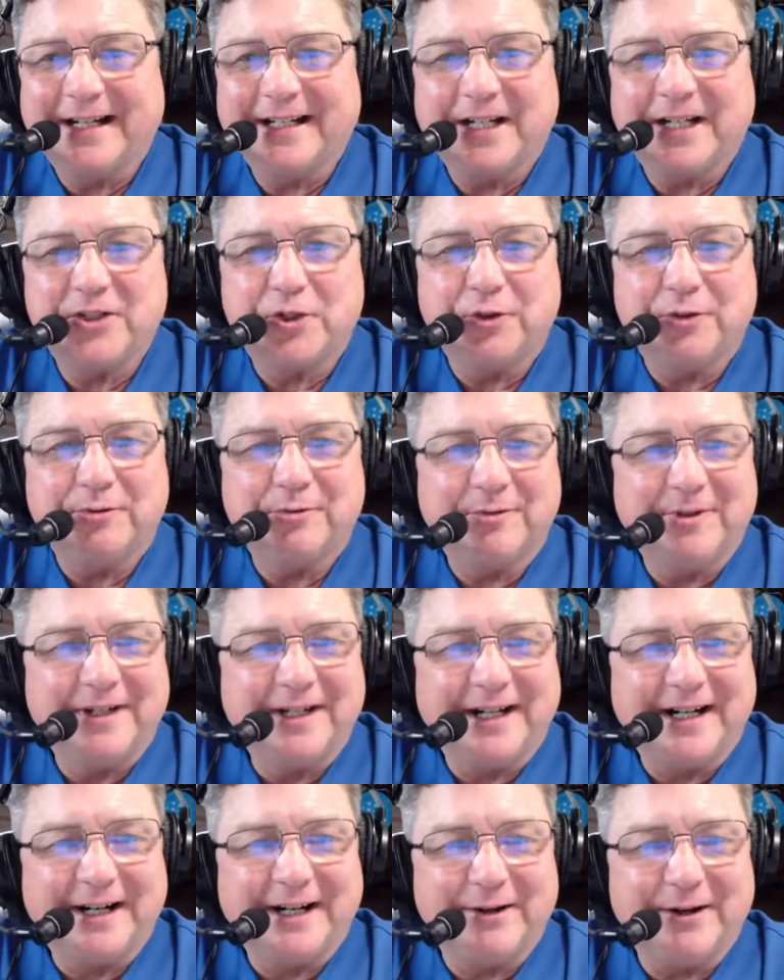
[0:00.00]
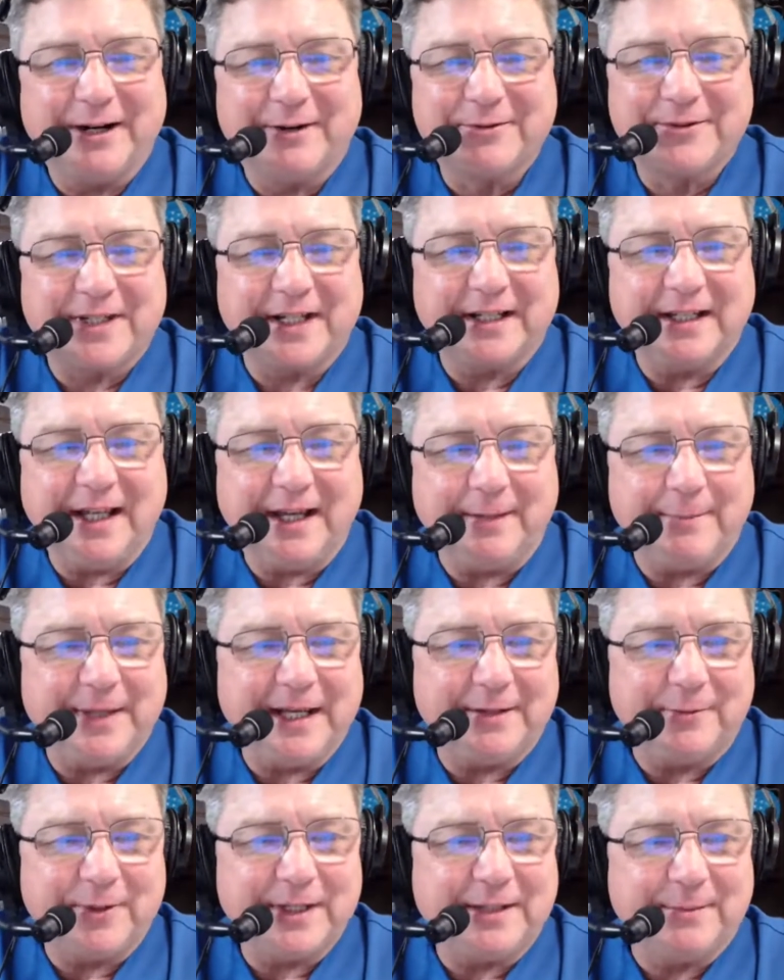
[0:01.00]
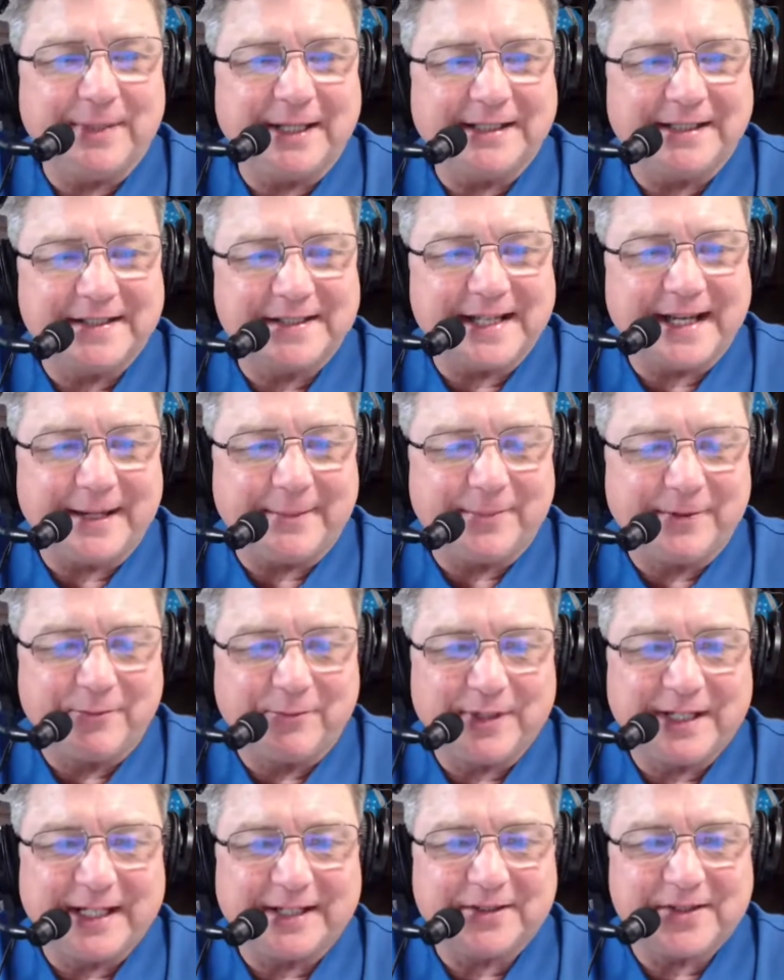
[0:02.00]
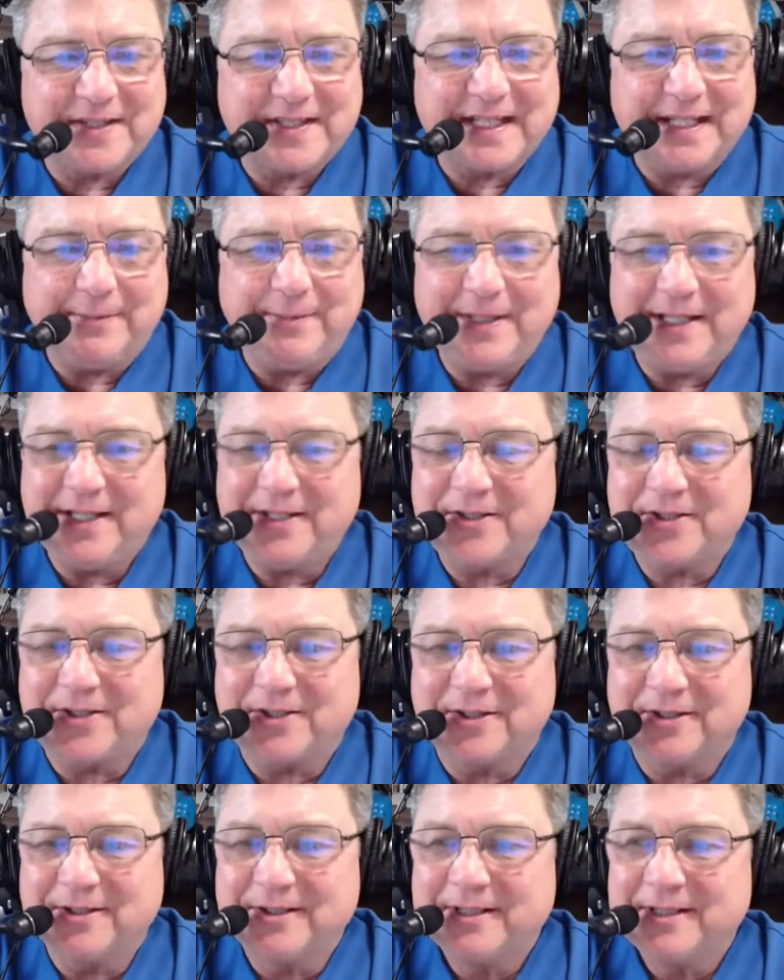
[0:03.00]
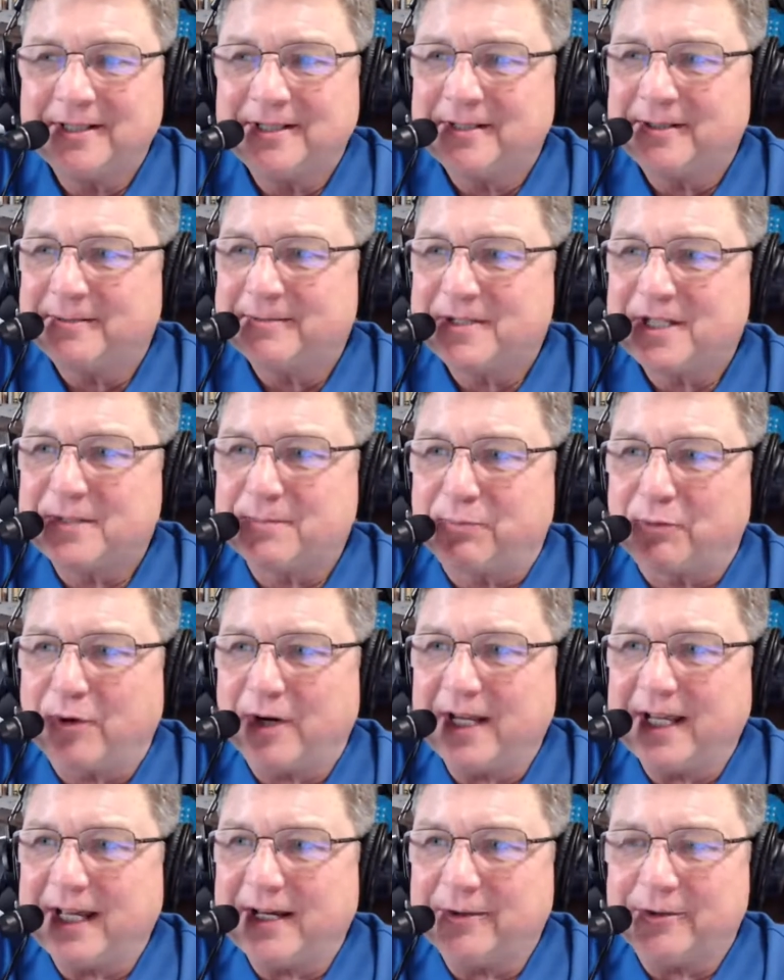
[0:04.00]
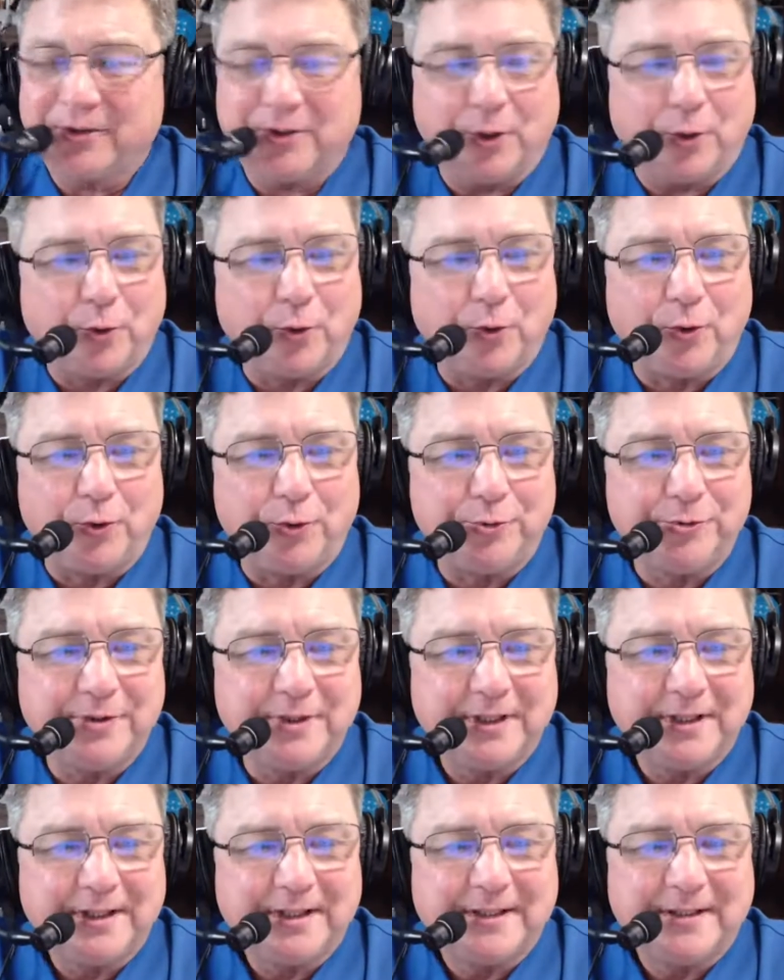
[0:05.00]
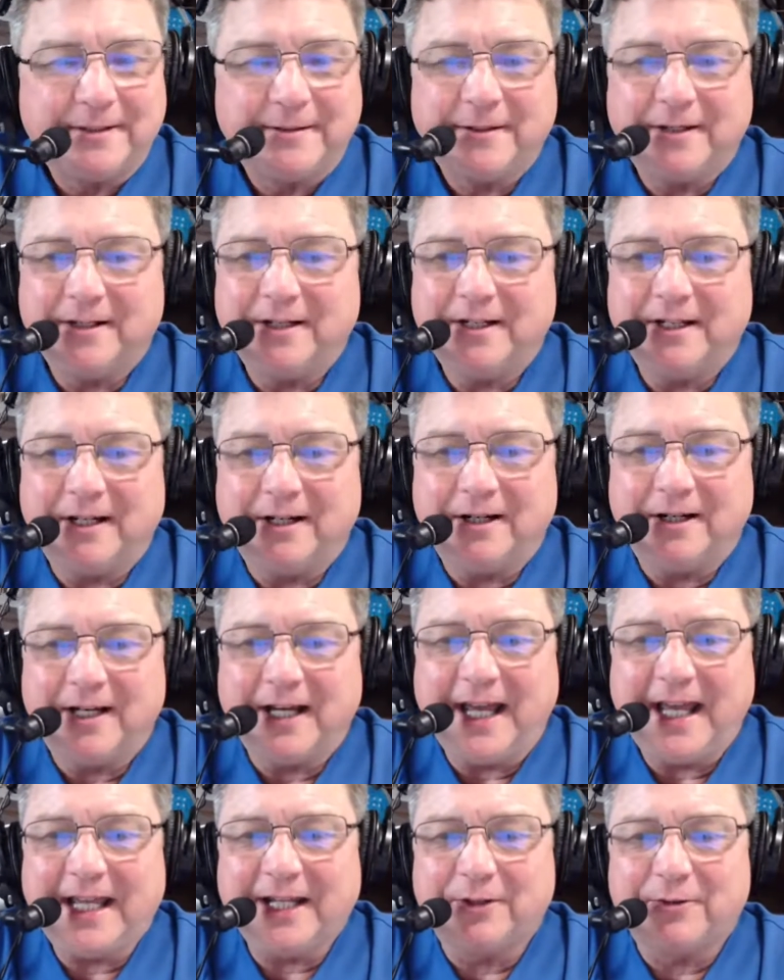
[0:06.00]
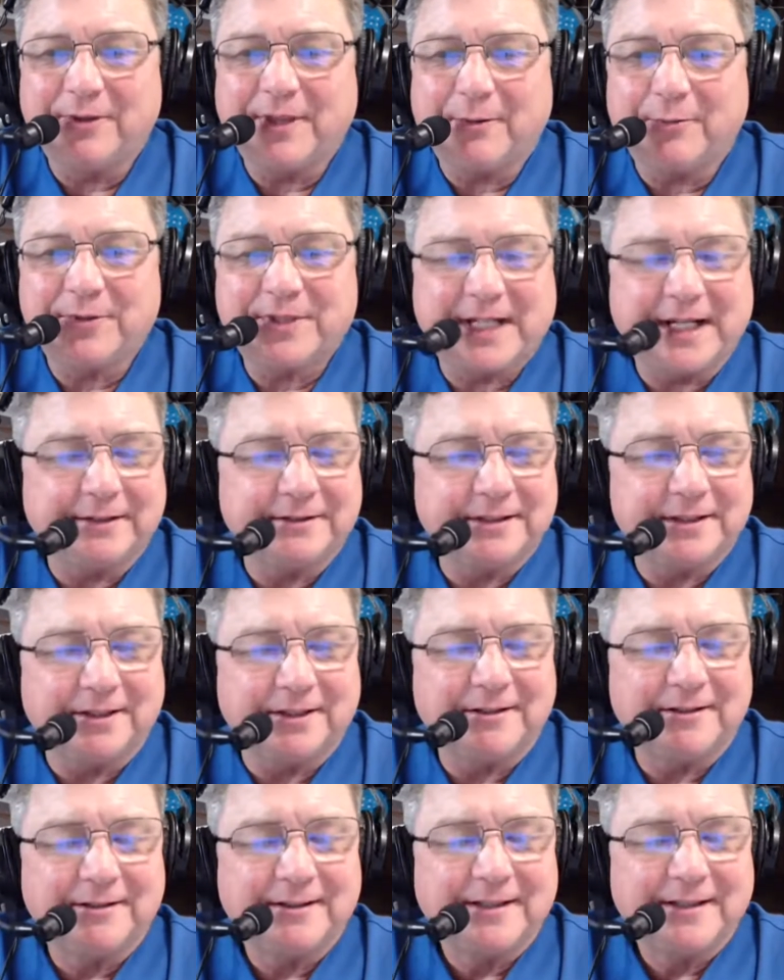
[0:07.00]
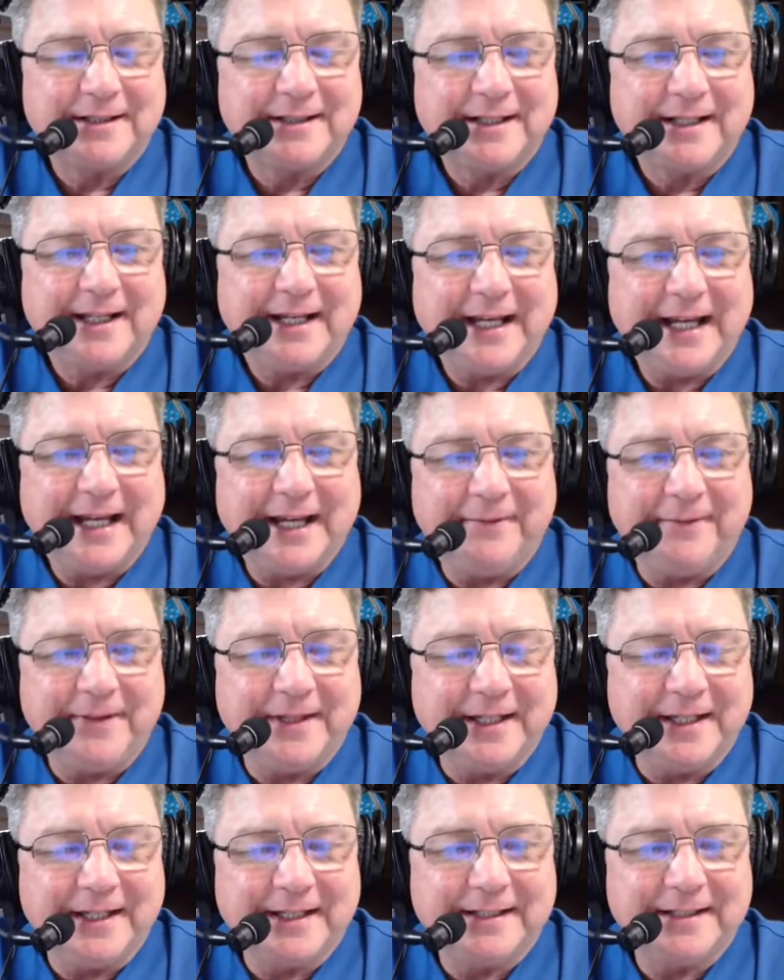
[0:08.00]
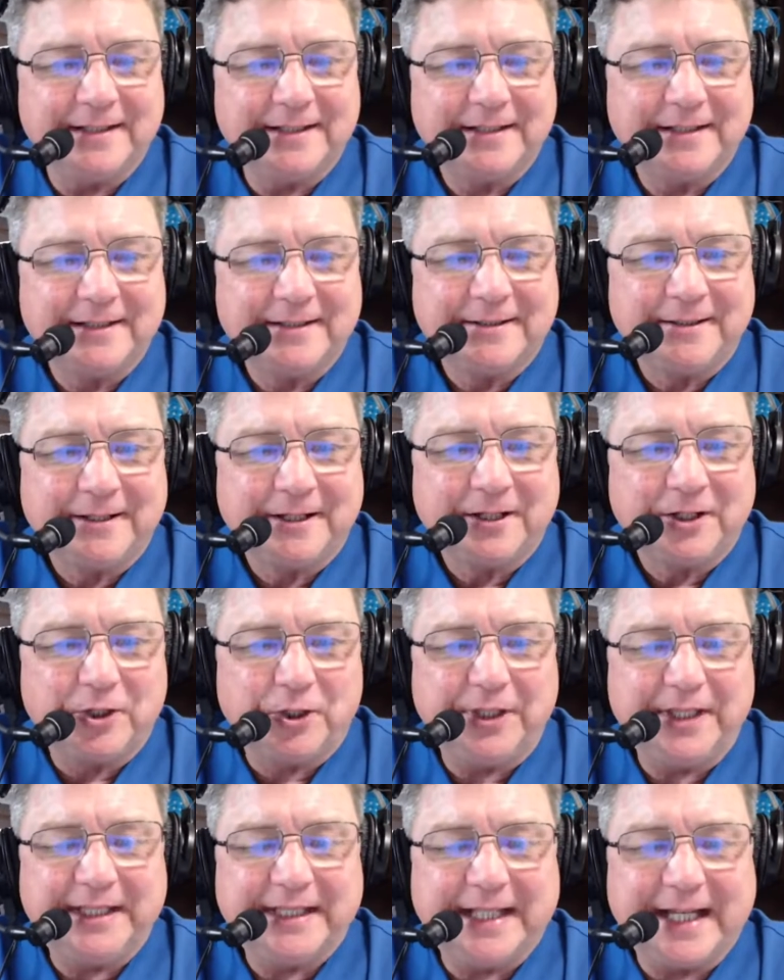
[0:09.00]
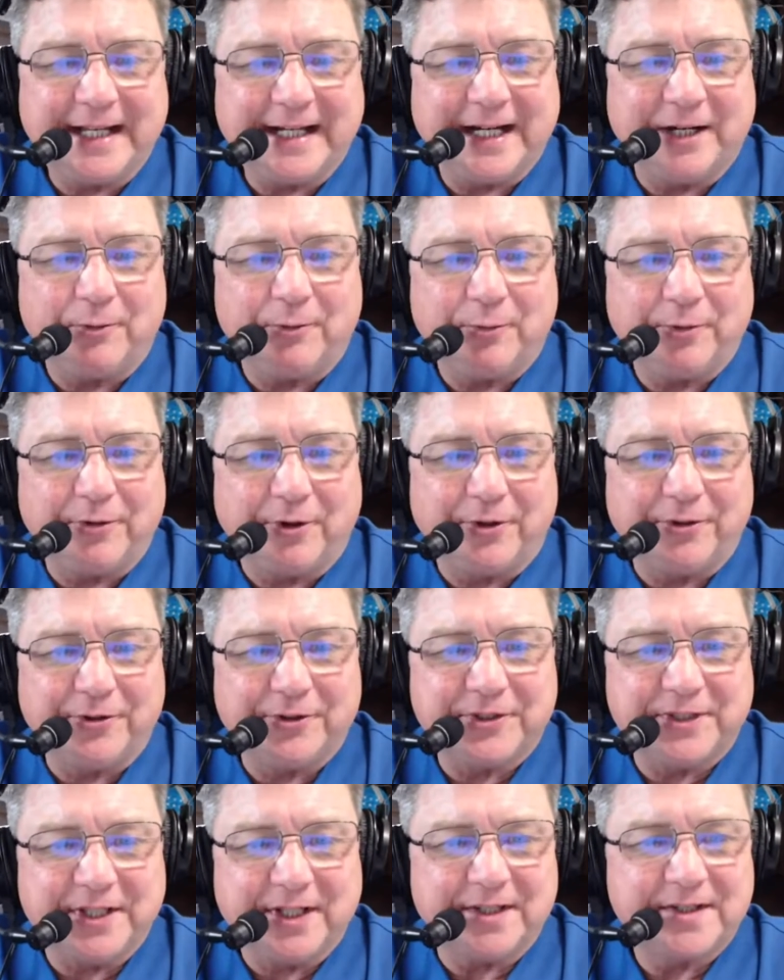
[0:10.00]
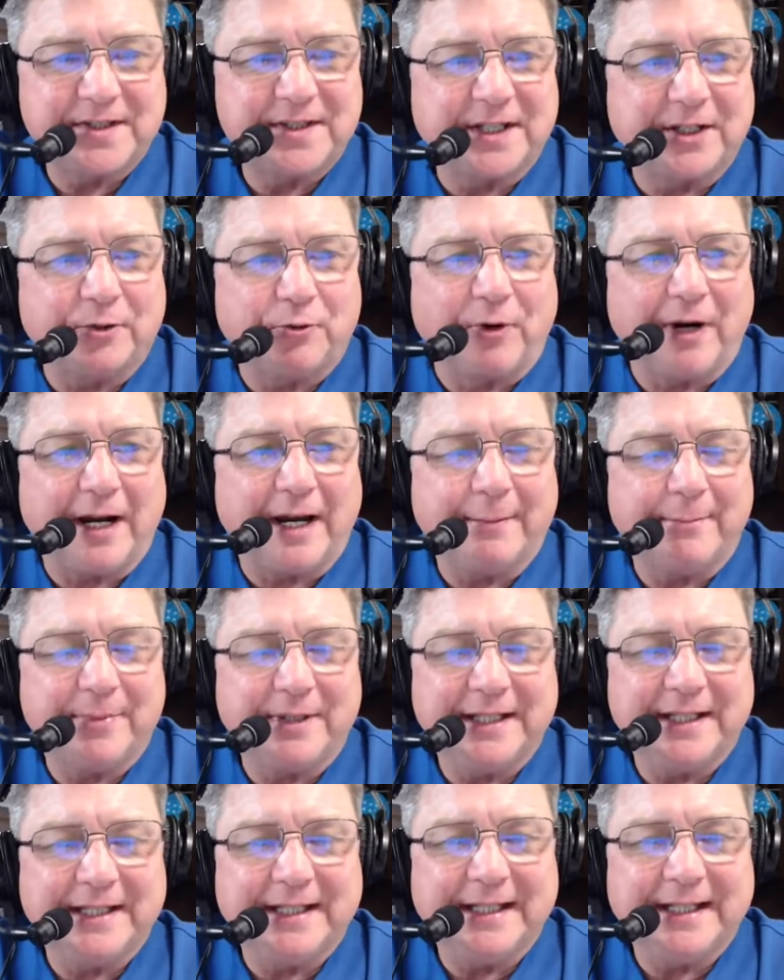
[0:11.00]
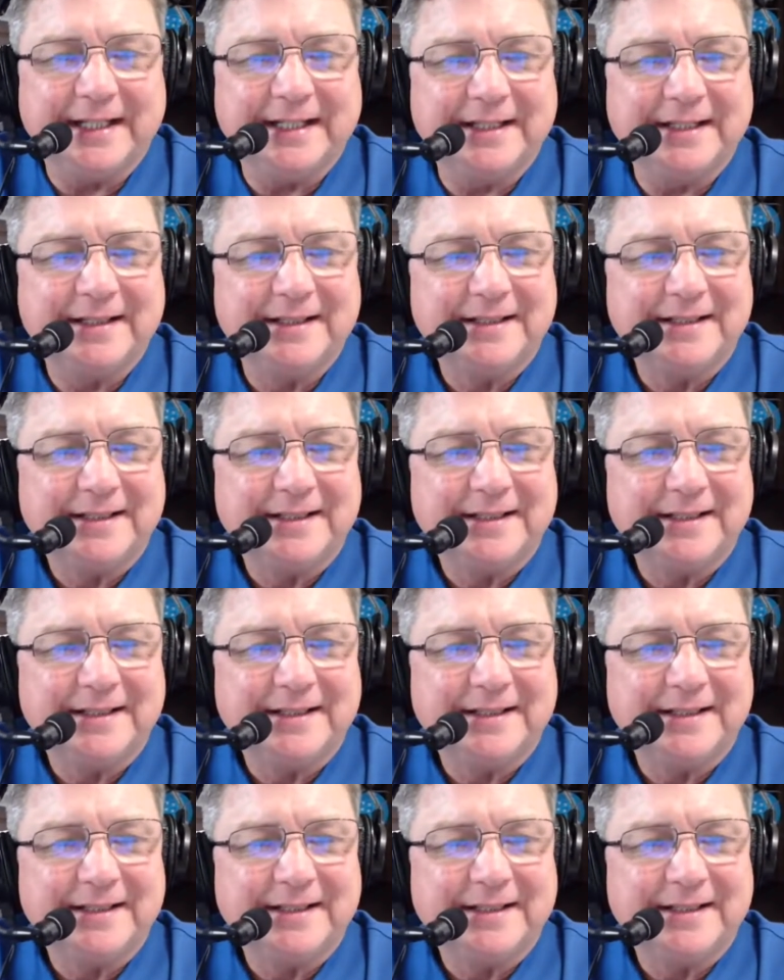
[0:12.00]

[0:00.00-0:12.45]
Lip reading: I got you. I was like, yeah, man, we can make this happen. We got the CBs to spray out an old hangar that was out there, and then clean that out with all the dust and crap, and then